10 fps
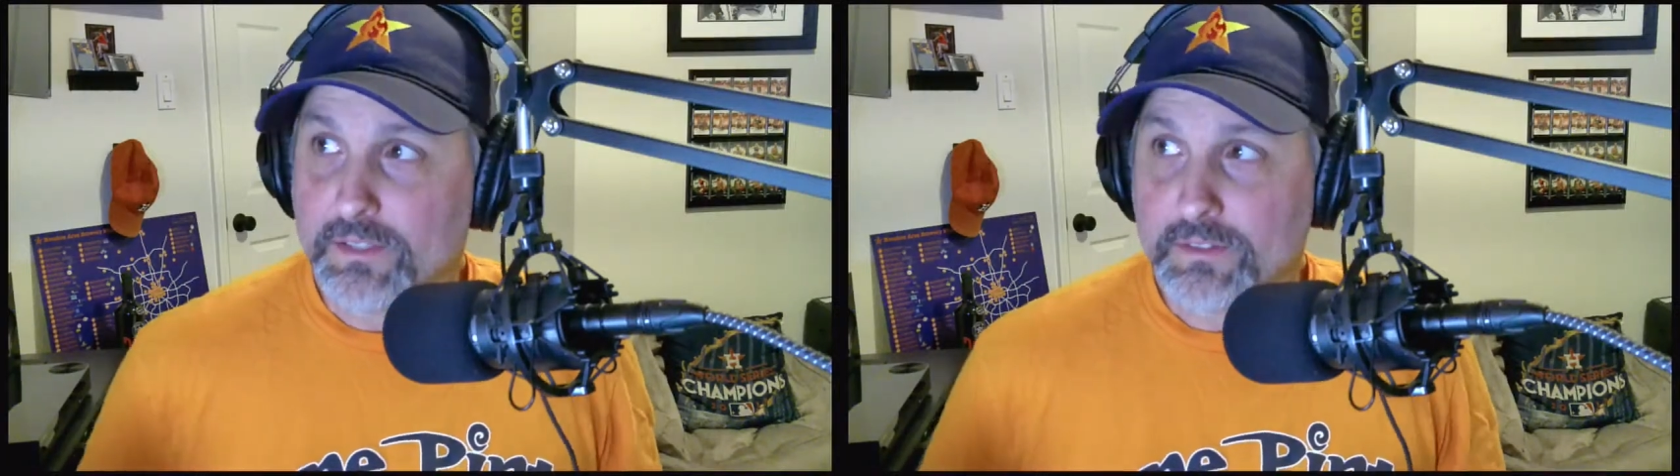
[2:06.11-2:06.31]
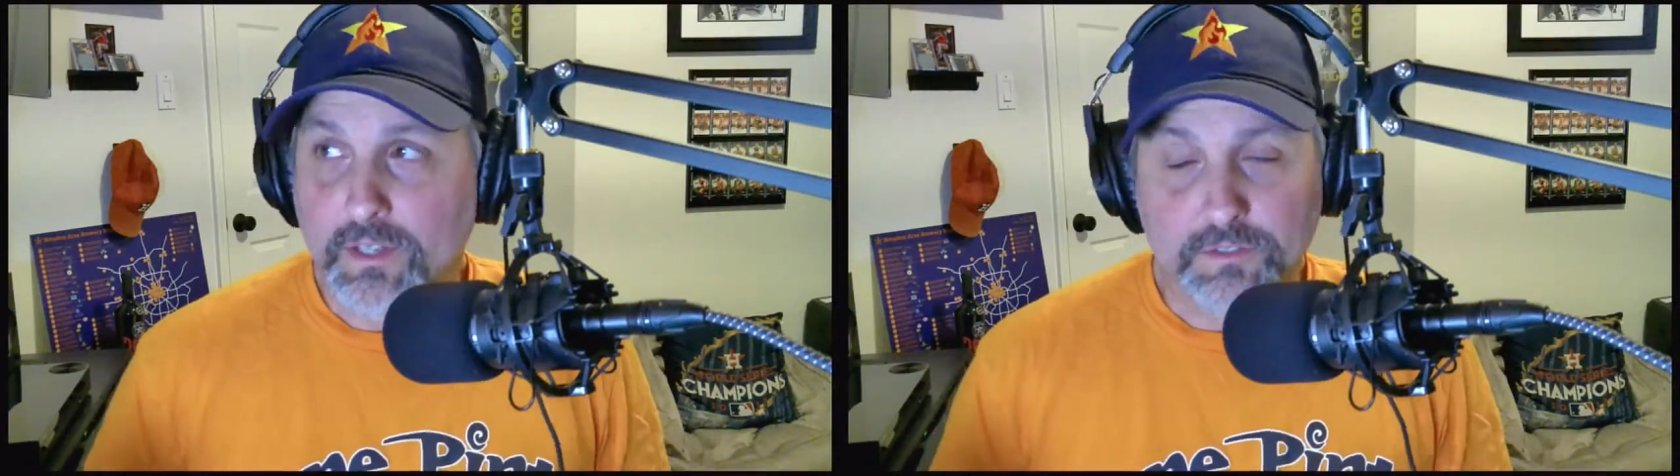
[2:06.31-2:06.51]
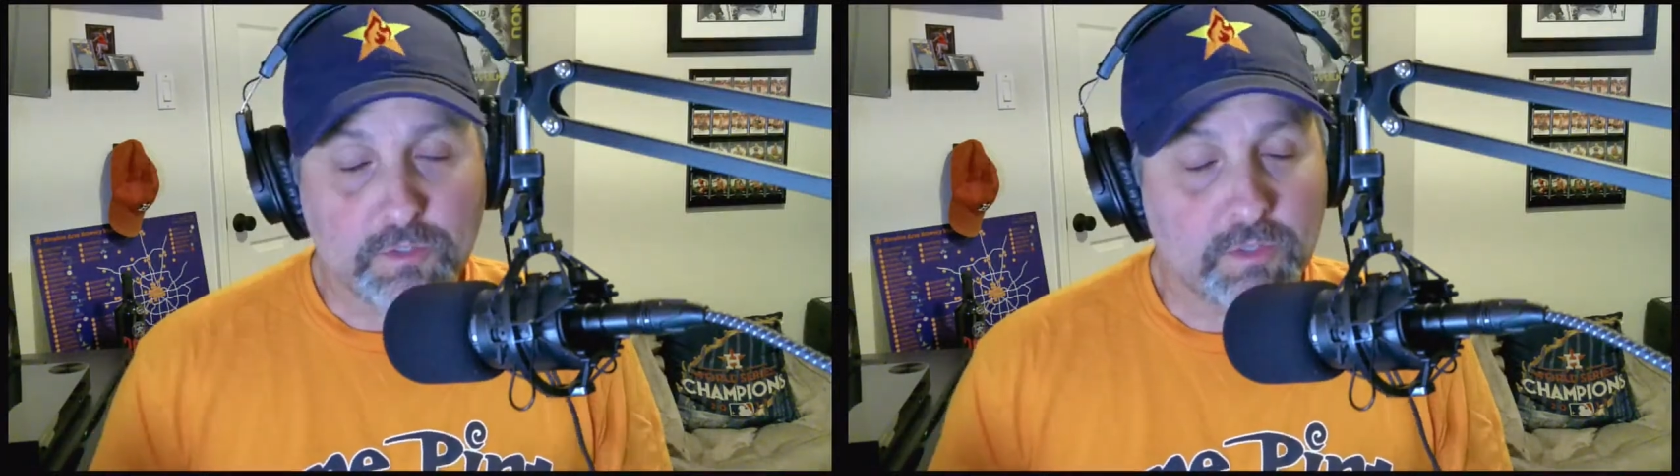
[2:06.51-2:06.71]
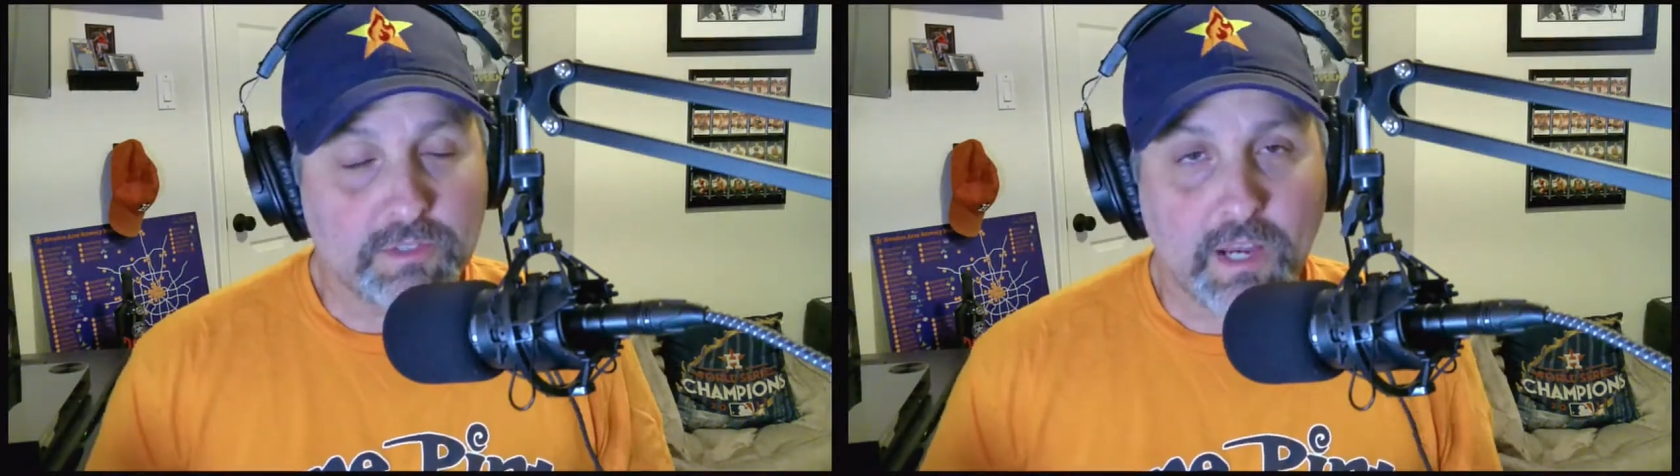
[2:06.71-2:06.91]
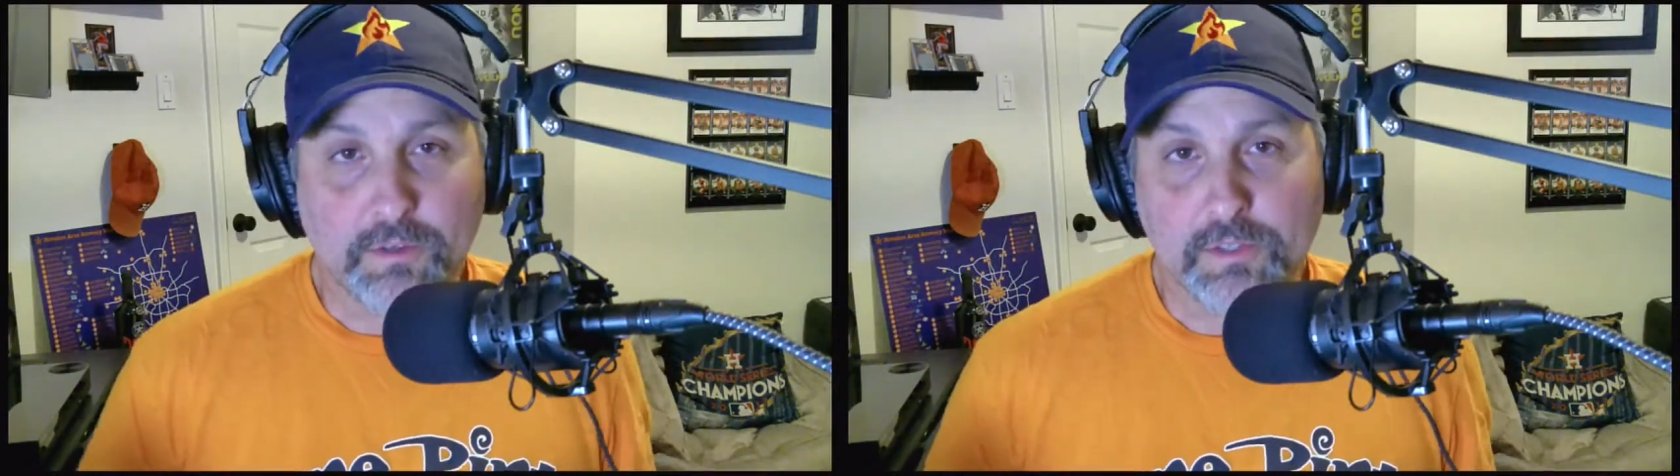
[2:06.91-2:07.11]

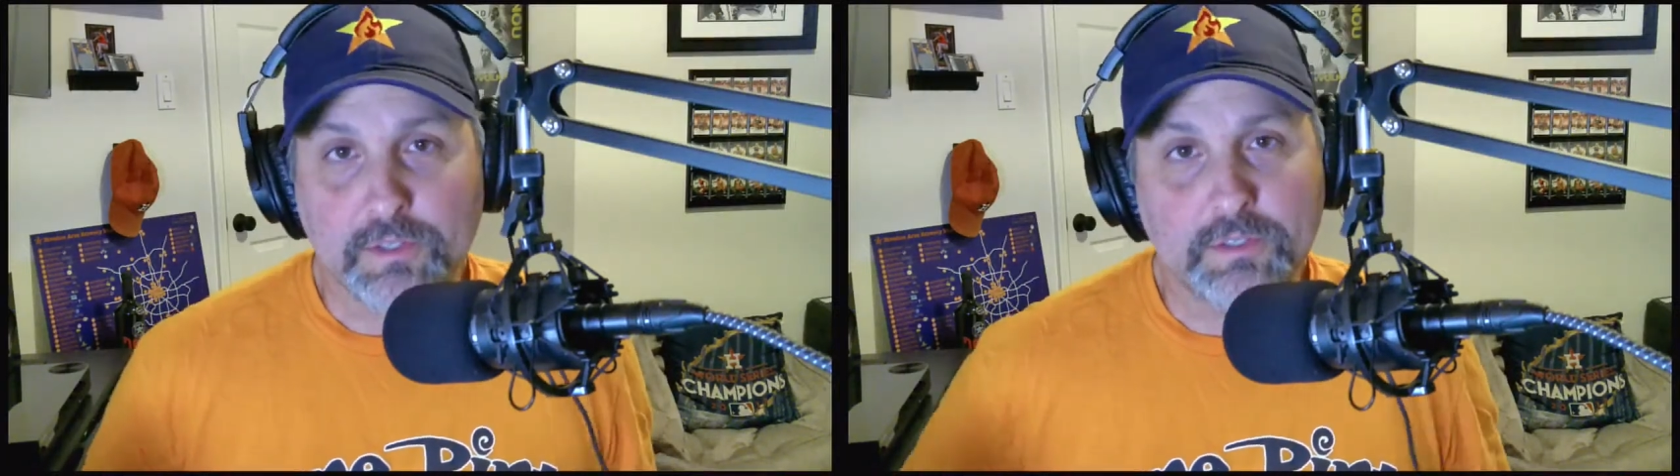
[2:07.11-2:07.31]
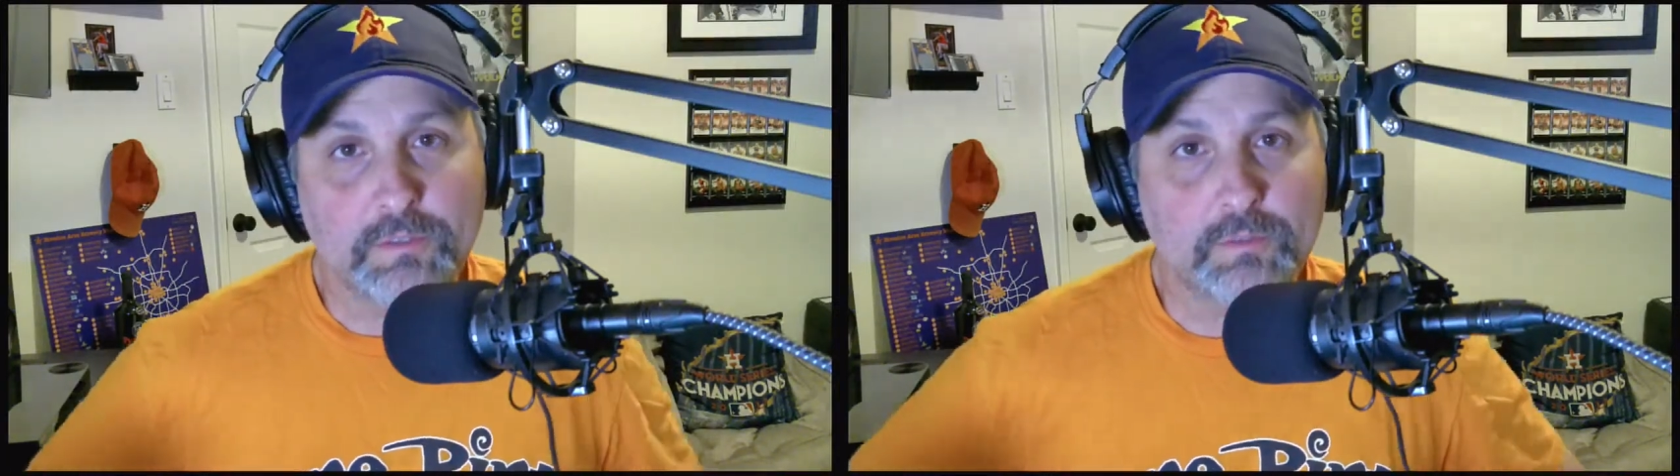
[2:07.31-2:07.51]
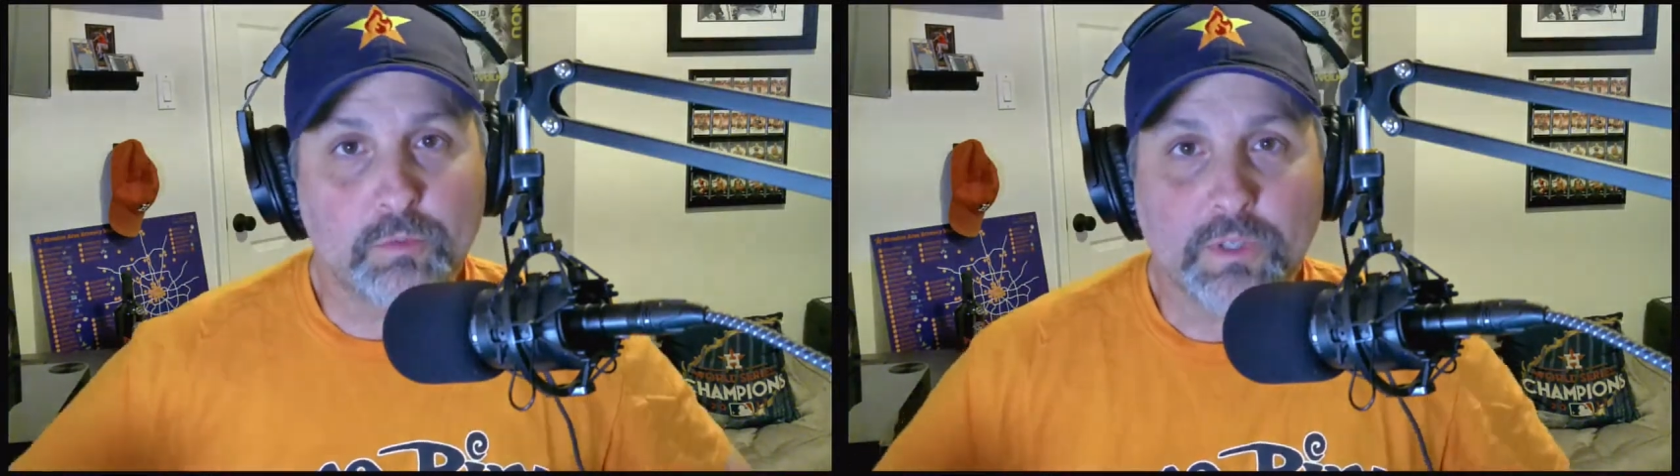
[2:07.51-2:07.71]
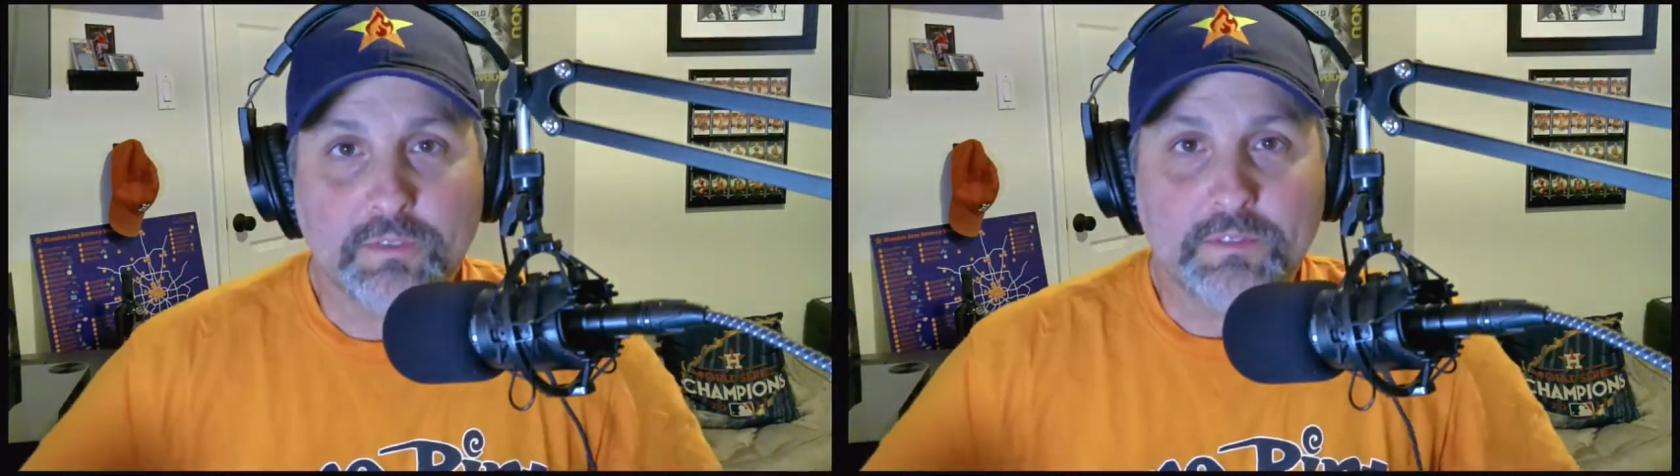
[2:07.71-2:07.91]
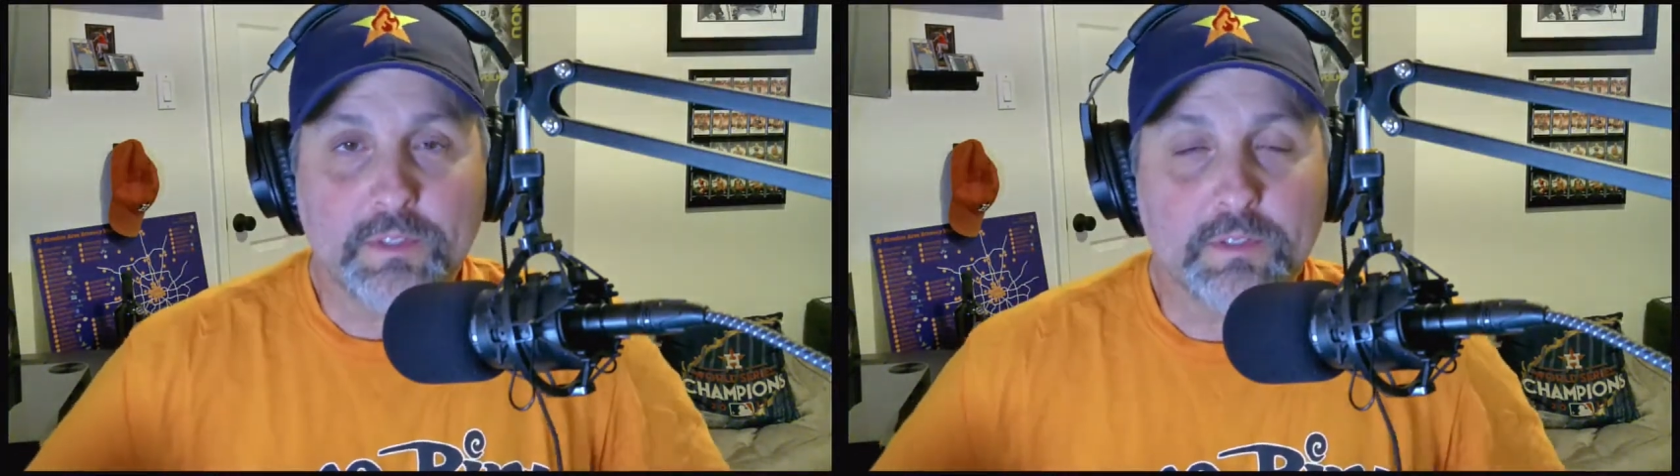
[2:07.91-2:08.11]
Taira is one
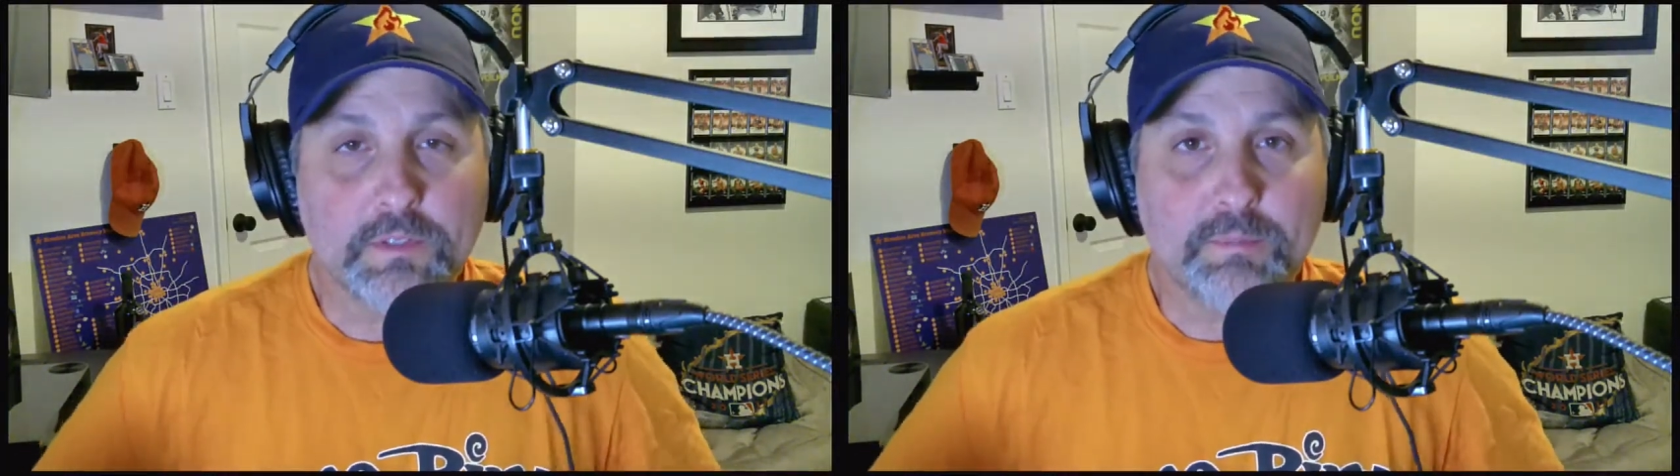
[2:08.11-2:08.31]
of the